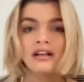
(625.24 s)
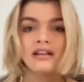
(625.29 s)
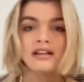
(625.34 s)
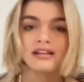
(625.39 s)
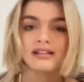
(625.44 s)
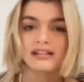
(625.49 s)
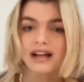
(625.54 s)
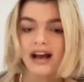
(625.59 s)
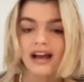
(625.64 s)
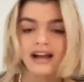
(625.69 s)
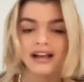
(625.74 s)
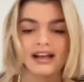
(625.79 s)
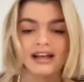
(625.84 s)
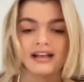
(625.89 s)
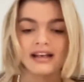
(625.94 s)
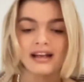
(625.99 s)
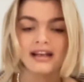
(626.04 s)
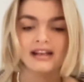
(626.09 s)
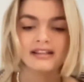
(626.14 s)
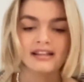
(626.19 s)
the
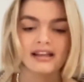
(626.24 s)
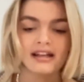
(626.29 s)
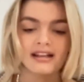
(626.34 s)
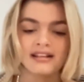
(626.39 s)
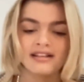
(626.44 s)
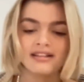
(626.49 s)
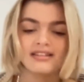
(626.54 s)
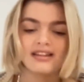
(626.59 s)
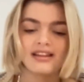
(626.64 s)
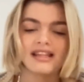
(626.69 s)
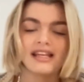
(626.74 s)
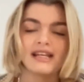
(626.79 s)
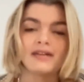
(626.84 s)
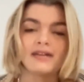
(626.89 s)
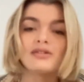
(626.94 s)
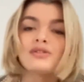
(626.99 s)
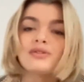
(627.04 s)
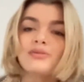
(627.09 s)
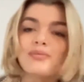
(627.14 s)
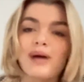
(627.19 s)
styling. And the thing
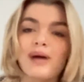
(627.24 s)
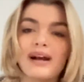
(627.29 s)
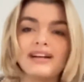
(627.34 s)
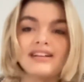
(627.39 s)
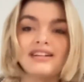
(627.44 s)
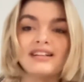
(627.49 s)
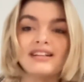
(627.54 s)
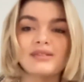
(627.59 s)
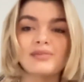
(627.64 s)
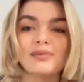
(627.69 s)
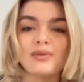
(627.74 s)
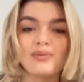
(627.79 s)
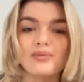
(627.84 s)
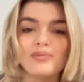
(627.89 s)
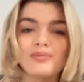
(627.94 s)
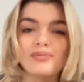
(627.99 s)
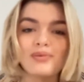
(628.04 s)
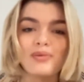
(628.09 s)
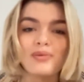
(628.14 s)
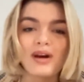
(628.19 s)
with Michael is we've
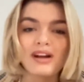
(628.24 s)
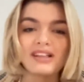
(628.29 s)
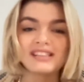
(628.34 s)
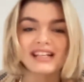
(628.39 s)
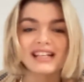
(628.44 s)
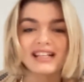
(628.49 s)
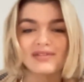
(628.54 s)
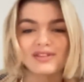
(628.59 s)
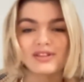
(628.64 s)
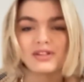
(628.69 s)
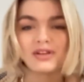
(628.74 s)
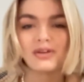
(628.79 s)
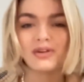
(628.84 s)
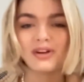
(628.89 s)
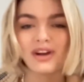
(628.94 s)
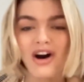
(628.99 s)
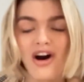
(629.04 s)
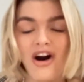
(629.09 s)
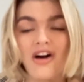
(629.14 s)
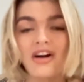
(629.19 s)
worked together for so
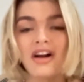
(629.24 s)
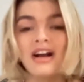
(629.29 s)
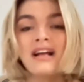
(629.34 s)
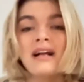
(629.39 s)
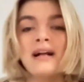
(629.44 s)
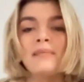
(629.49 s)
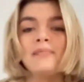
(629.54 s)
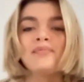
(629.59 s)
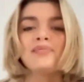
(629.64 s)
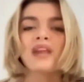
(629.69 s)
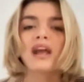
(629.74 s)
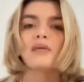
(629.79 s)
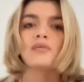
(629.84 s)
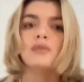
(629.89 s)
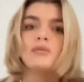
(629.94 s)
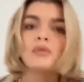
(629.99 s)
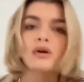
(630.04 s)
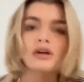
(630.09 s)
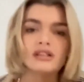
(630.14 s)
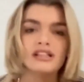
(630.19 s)
long, and
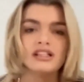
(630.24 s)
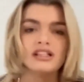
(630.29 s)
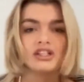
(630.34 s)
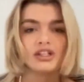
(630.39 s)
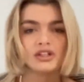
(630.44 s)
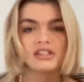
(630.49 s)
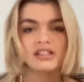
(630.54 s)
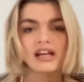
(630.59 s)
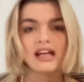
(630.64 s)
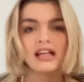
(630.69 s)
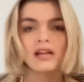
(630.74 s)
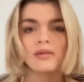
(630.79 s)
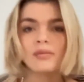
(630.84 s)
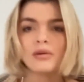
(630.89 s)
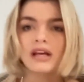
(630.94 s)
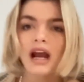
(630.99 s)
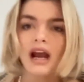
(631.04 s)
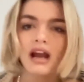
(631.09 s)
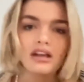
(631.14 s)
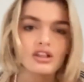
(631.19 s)
we put these shoots together and
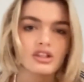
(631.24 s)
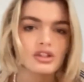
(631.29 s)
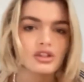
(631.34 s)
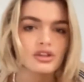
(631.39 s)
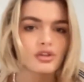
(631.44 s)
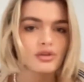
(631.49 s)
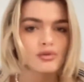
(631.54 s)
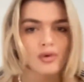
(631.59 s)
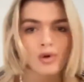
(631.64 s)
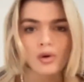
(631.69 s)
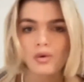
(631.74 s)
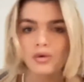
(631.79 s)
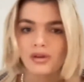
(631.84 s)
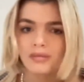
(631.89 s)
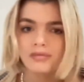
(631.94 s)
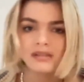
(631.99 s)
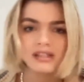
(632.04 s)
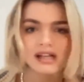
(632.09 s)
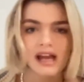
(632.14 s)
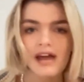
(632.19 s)
we kind of just throw
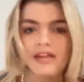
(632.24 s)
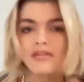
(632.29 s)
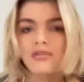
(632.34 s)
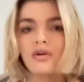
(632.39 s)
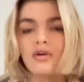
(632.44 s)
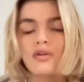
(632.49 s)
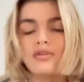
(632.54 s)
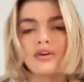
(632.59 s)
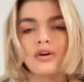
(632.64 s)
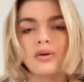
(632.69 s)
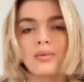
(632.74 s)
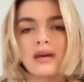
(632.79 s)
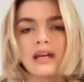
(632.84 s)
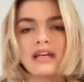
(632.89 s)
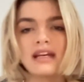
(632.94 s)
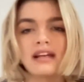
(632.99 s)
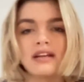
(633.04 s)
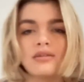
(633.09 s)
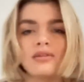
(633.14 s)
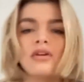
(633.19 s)
them together over a
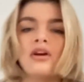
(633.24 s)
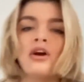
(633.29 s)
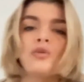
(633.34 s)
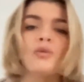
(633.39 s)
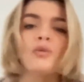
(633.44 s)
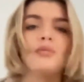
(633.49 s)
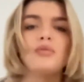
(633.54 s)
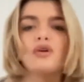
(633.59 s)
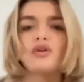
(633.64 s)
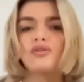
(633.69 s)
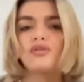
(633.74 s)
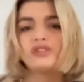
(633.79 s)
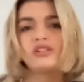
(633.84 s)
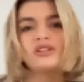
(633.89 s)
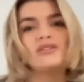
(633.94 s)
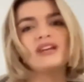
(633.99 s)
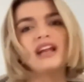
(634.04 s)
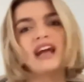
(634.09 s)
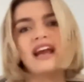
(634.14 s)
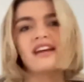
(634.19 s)
week, and we'll both
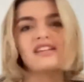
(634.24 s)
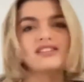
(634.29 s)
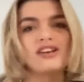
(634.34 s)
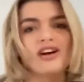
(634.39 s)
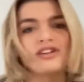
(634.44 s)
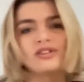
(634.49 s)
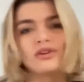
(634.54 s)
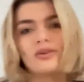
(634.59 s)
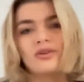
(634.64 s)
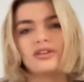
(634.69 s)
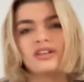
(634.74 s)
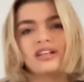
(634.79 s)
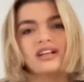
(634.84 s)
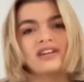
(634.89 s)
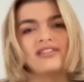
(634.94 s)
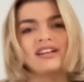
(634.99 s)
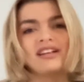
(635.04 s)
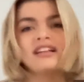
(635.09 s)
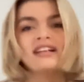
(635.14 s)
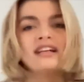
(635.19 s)
do an ASOS
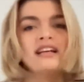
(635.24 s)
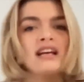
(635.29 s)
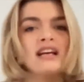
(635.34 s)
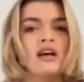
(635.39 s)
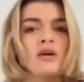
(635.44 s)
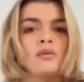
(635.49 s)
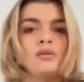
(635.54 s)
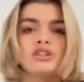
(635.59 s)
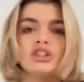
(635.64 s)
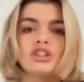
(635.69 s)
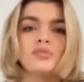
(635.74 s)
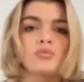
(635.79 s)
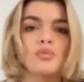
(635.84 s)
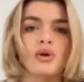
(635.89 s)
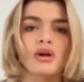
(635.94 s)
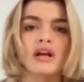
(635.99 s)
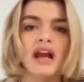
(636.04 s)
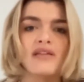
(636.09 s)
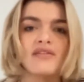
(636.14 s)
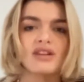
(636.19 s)
order, and we'll just
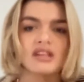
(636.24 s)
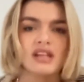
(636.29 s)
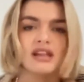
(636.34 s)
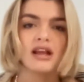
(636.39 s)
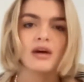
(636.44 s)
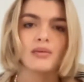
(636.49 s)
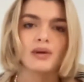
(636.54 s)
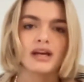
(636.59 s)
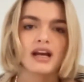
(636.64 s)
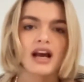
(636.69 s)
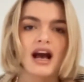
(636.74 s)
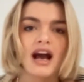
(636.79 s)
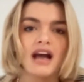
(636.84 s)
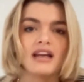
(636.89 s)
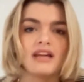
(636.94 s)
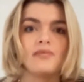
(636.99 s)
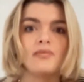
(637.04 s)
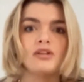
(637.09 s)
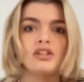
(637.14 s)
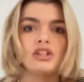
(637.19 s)
bring everything that we
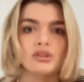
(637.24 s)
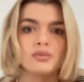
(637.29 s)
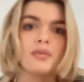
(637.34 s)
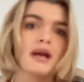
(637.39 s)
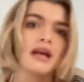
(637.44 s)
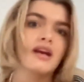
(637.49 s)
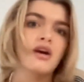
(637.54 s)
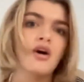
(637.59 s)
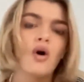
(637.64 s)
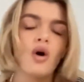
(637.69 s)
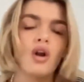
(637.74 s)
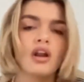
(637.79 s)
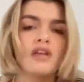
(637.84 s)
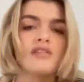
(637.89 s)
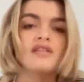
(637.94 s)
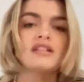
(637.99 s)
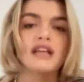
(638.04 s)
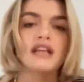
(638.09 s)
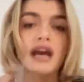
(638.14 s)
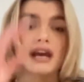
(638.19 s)
can, and we just pick it all
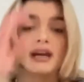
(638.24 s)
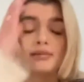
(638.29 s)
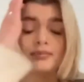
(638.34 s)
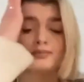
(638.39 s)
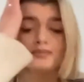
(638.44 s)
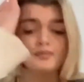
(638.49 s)
on the day.